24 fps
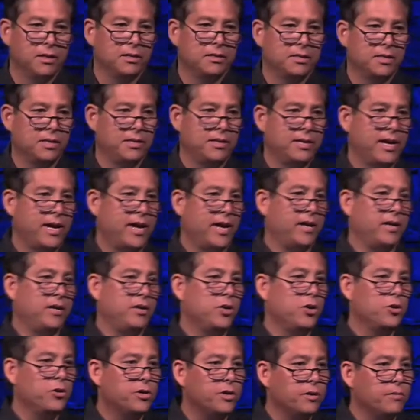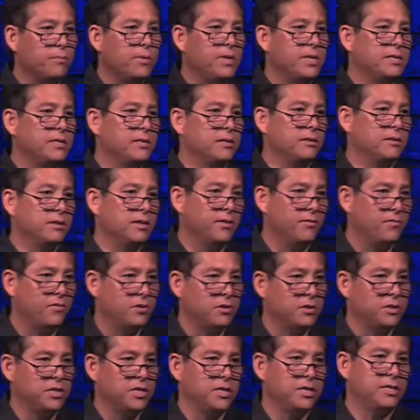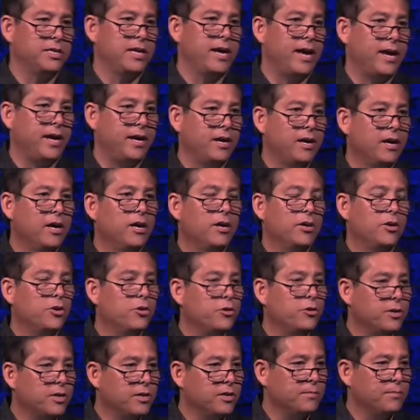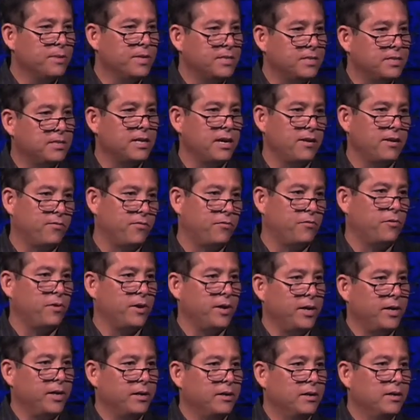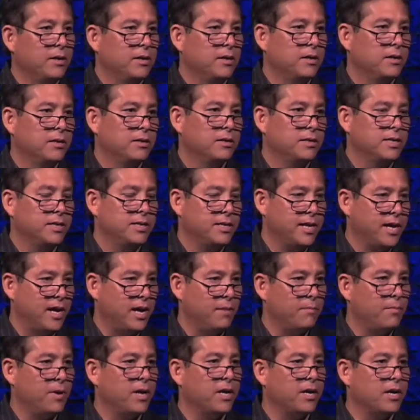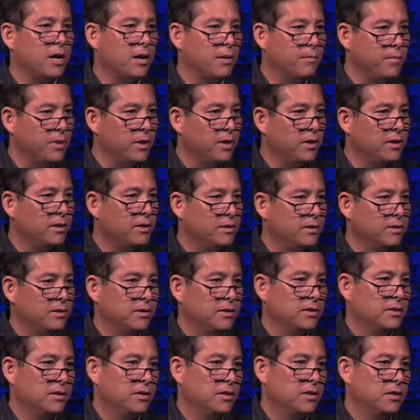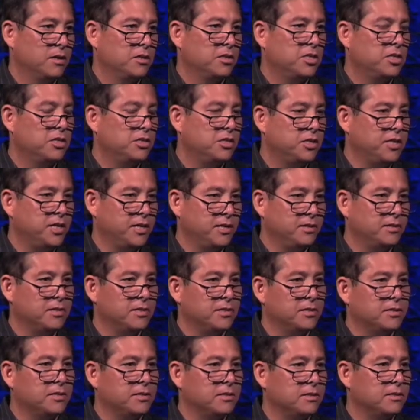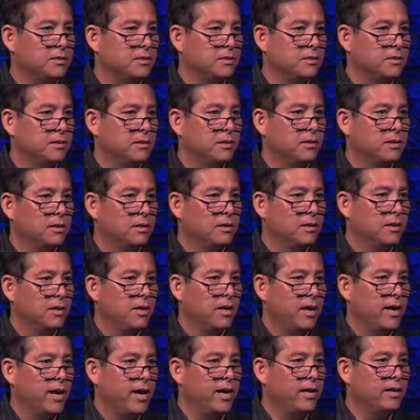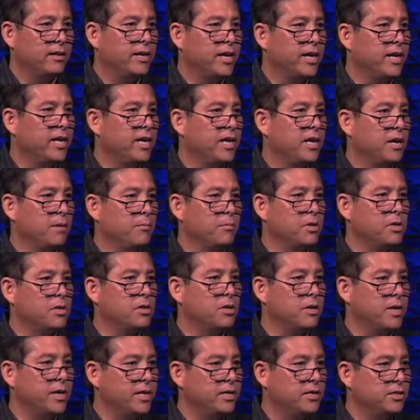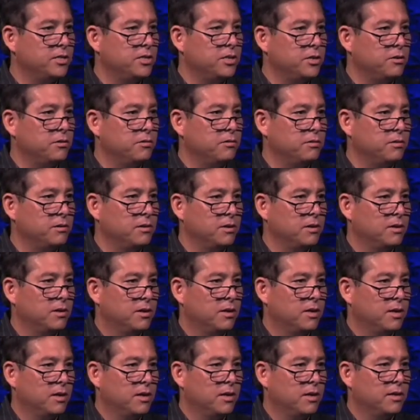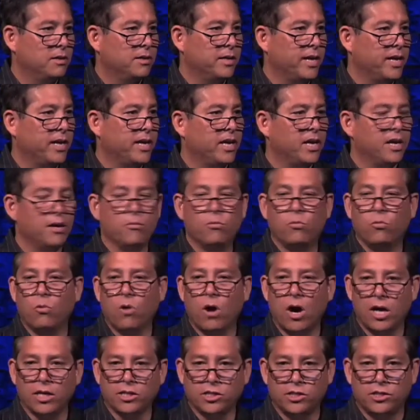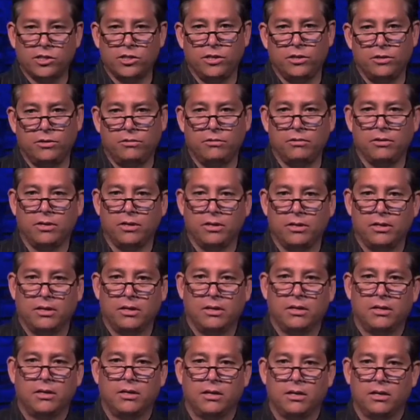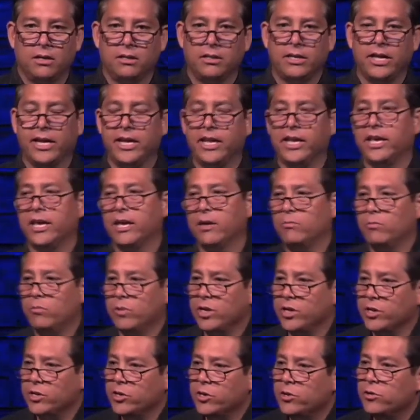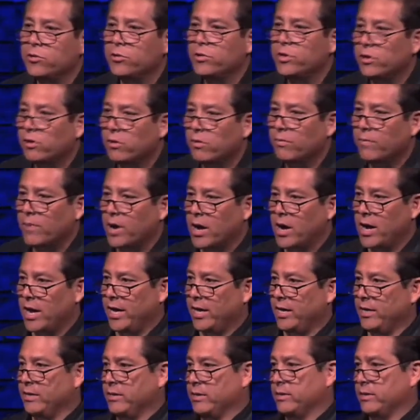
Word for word: today. You can be delivered today. You can be set free today by coming to Jesus and letting him cleanse you, letting him wash you, letting him renew your mind,